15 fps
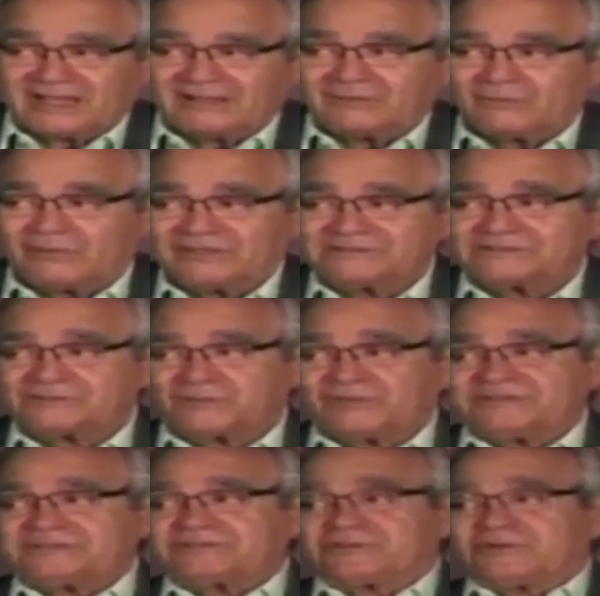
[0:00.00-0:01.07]

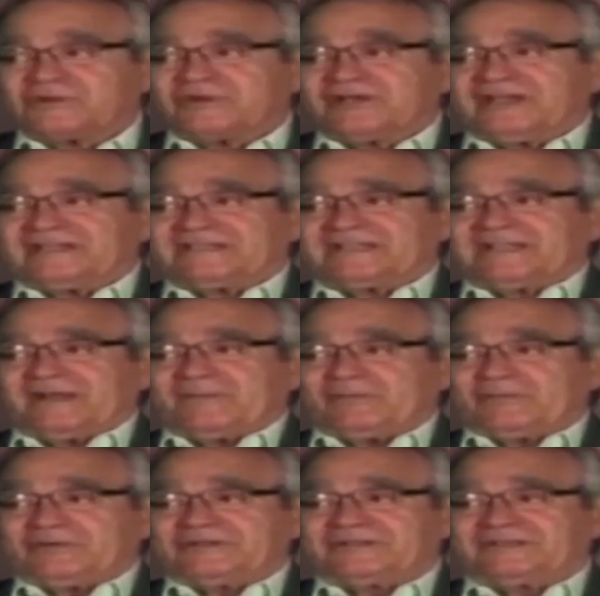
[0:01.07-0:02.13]
One story ended up
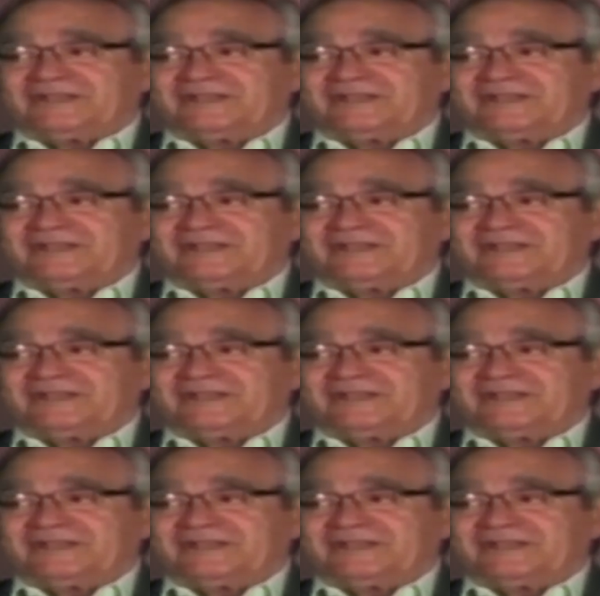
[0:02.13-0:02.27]
with